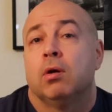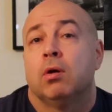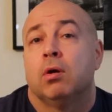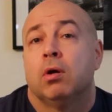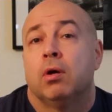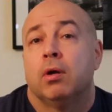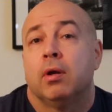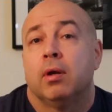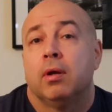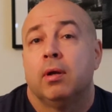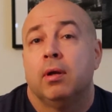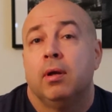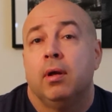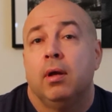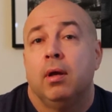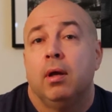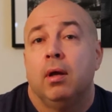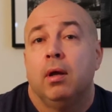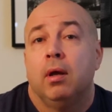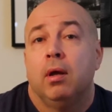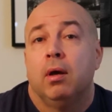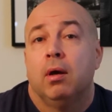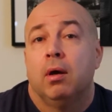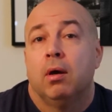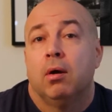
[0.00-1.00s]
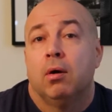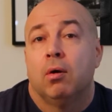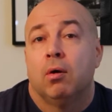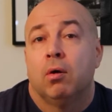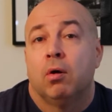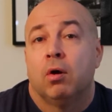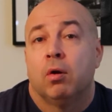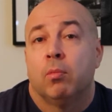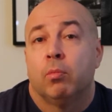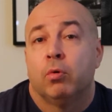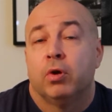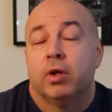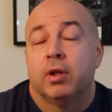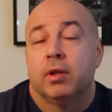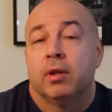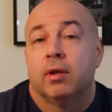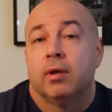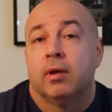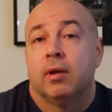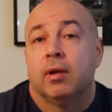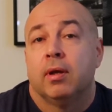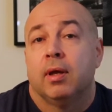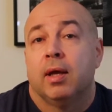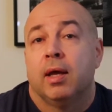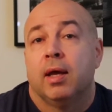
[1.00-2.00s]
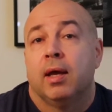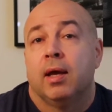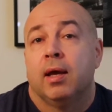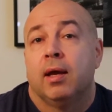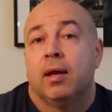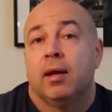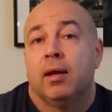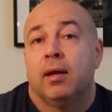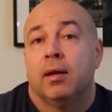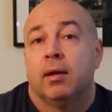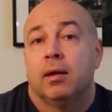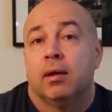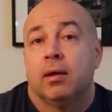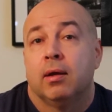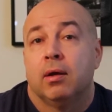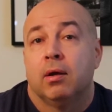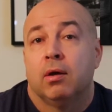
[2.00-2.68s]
on Britain and